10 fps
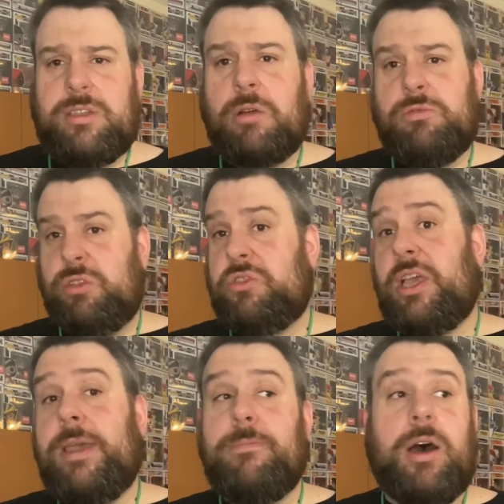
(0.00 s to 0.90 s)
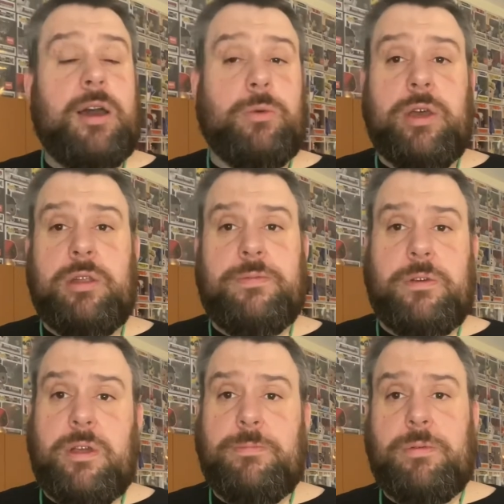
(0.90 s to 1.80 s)
don't just take my word
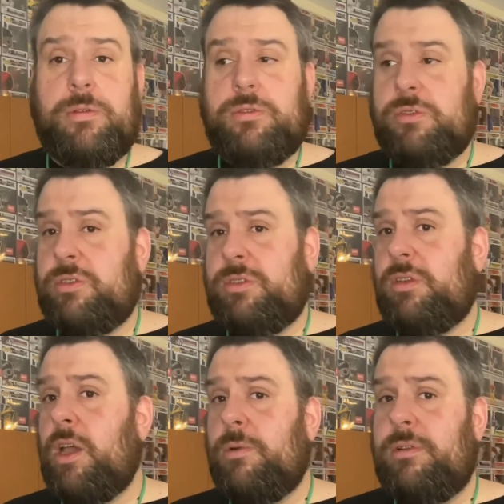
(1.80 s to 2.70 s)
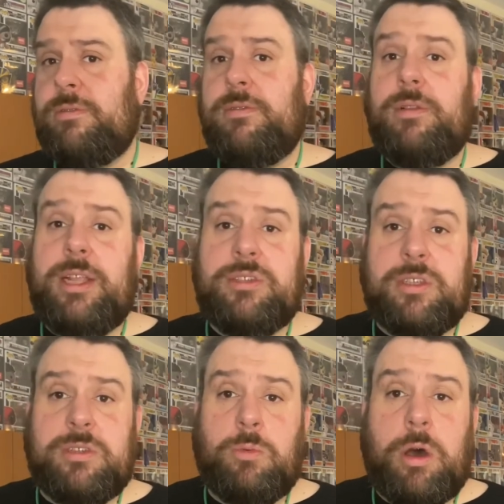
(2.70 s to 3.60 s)
for it, but just go and
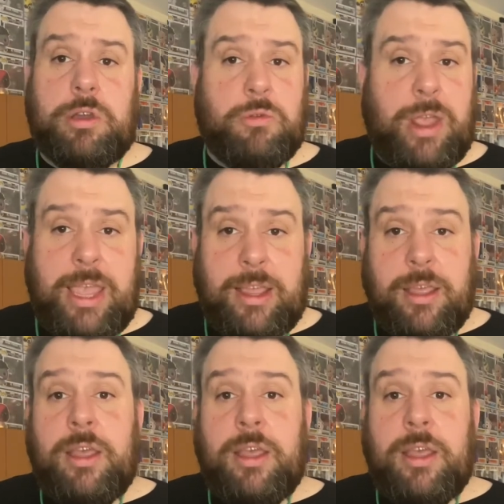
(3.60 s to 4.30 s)
listen to what a great,